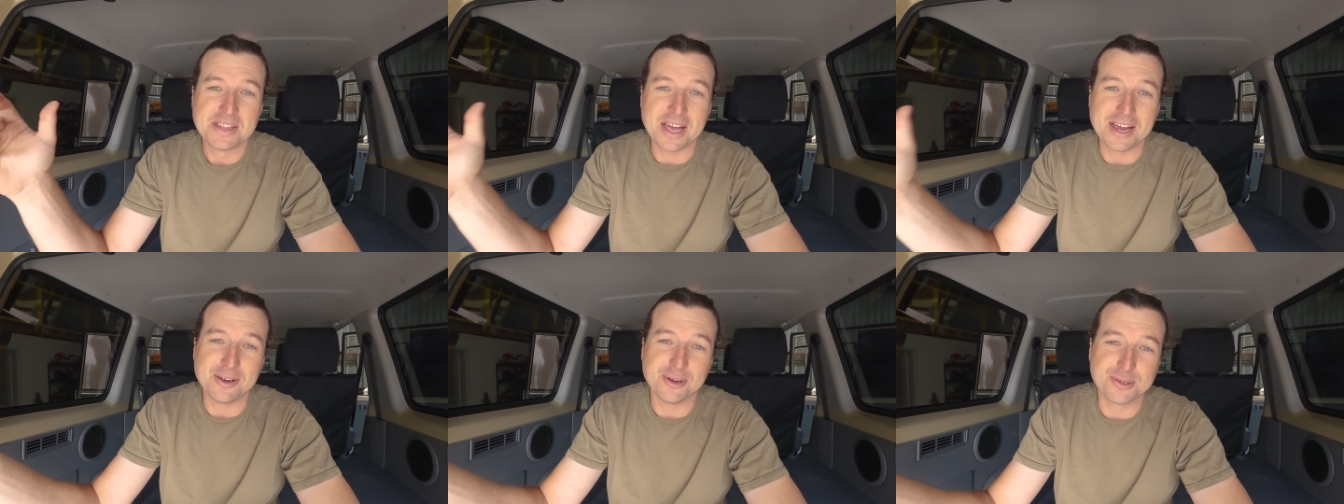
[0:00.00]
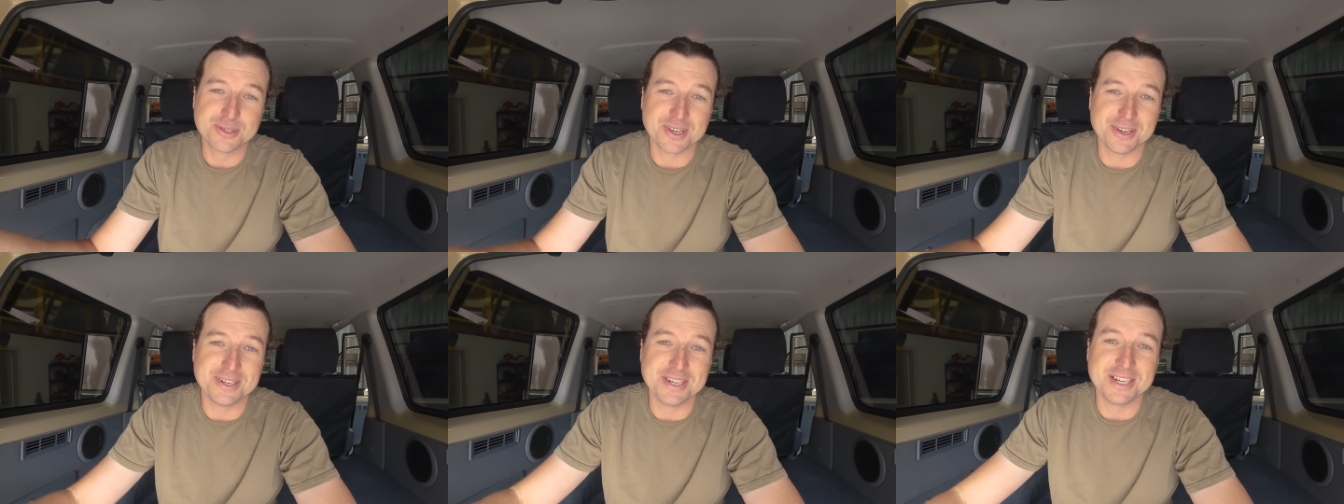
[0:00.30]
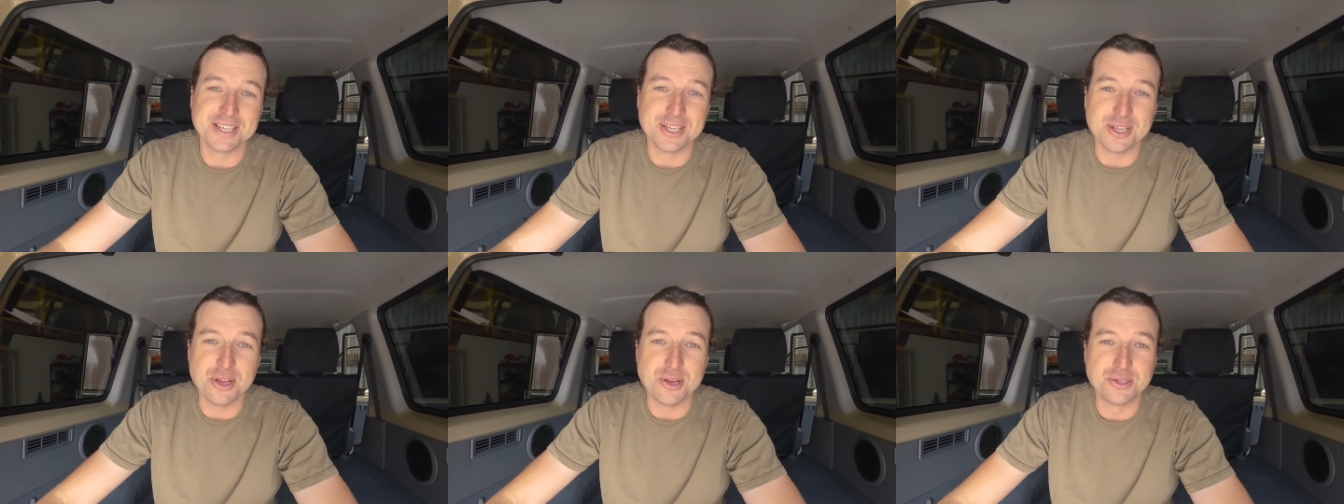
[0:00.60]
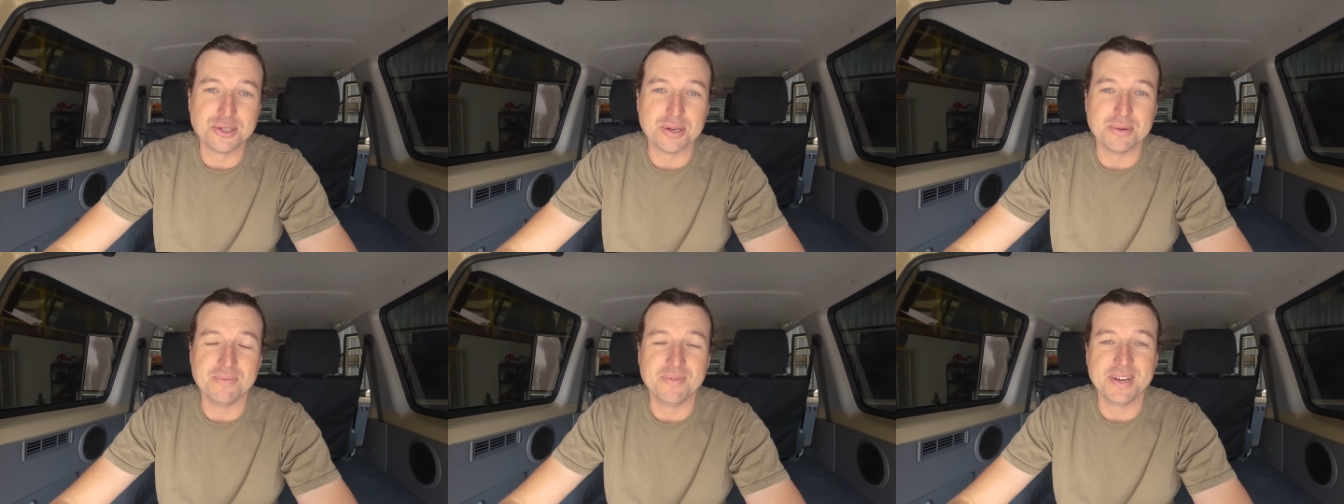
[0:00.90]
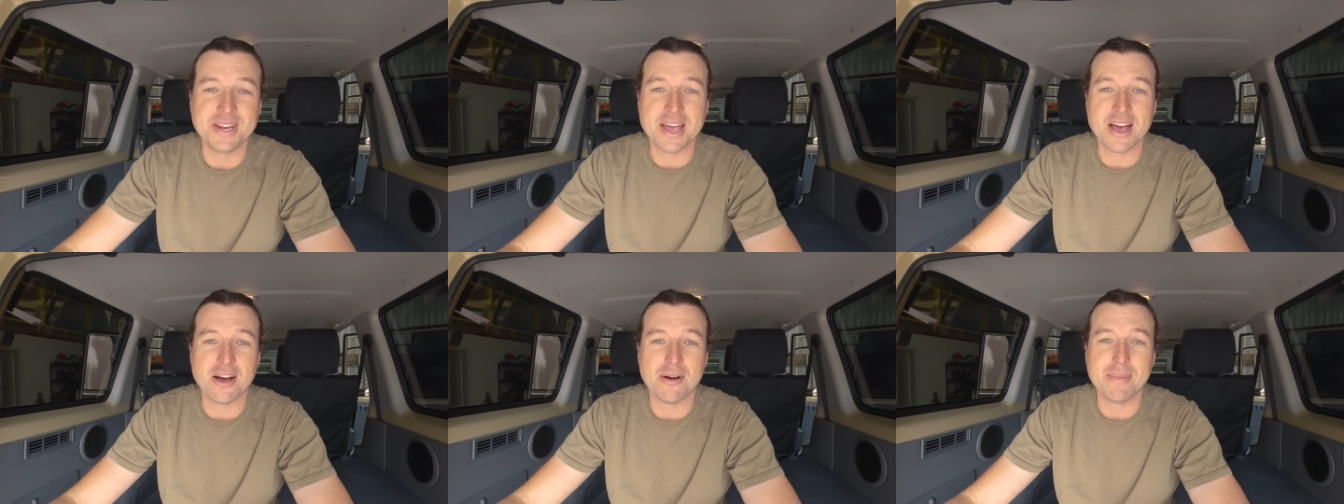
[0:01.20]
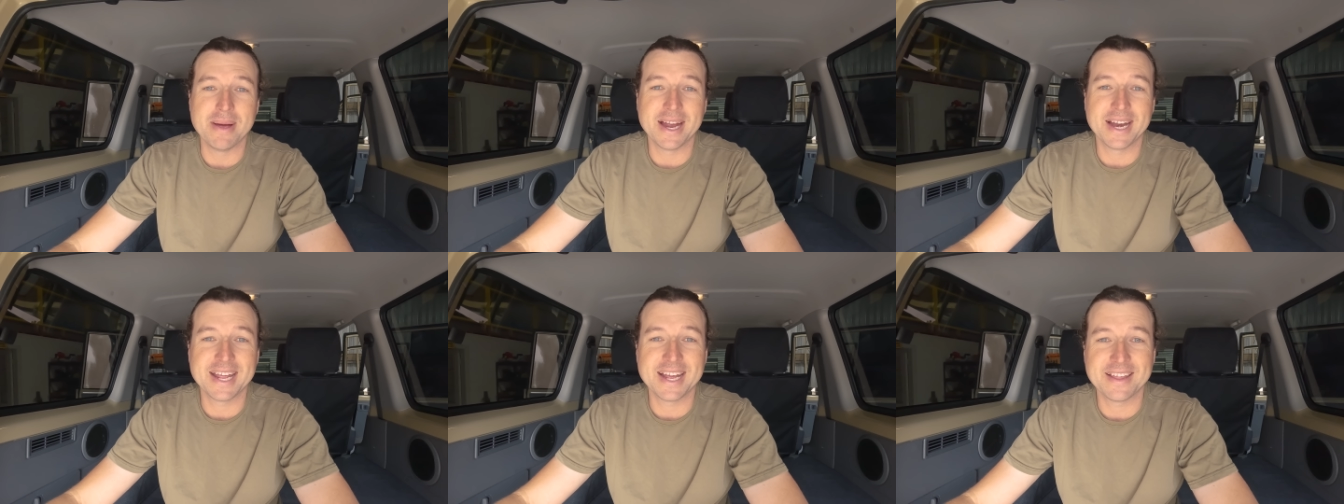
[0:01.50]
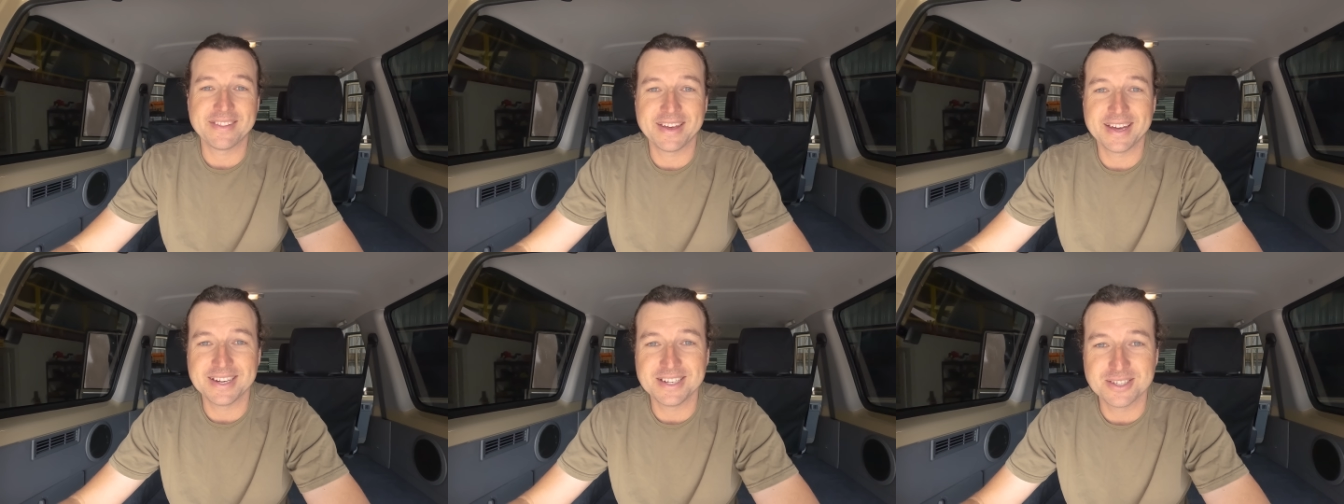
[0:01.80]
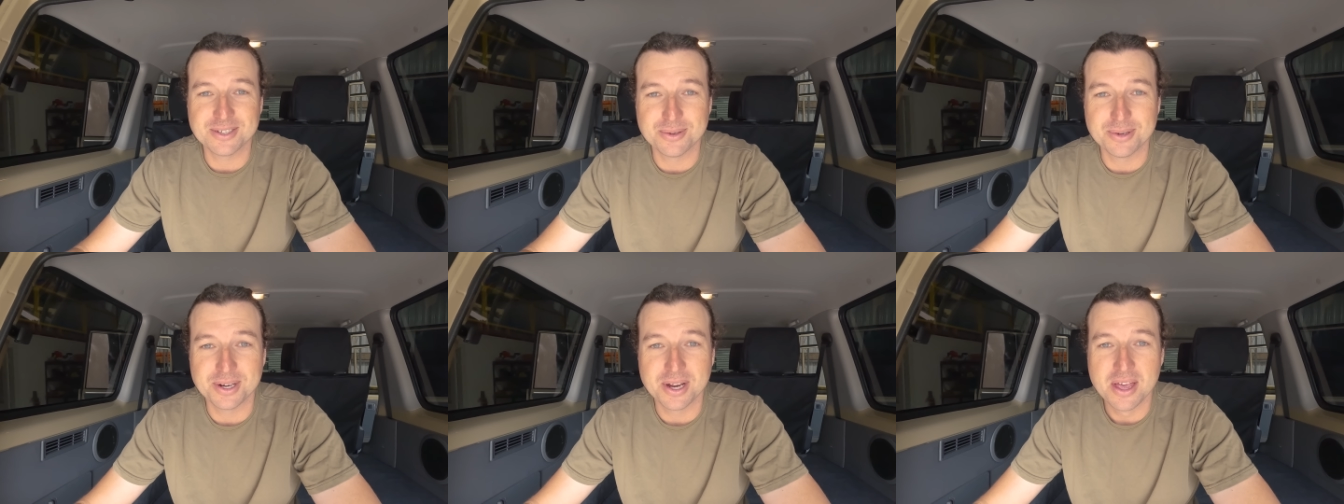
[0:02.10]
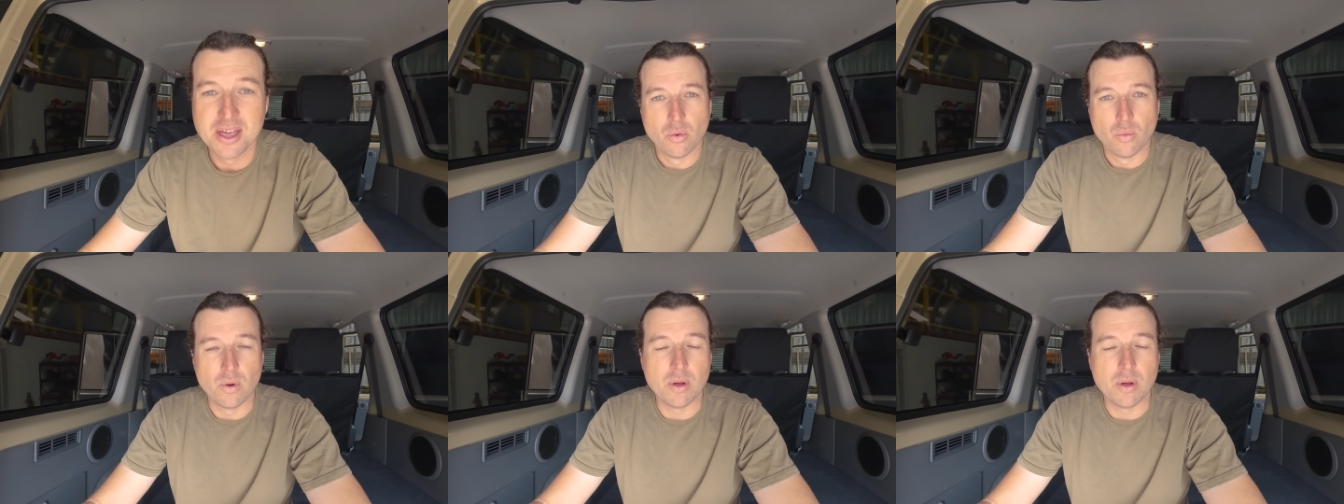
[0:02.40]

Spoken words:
they also did a YouTube video about how they do it.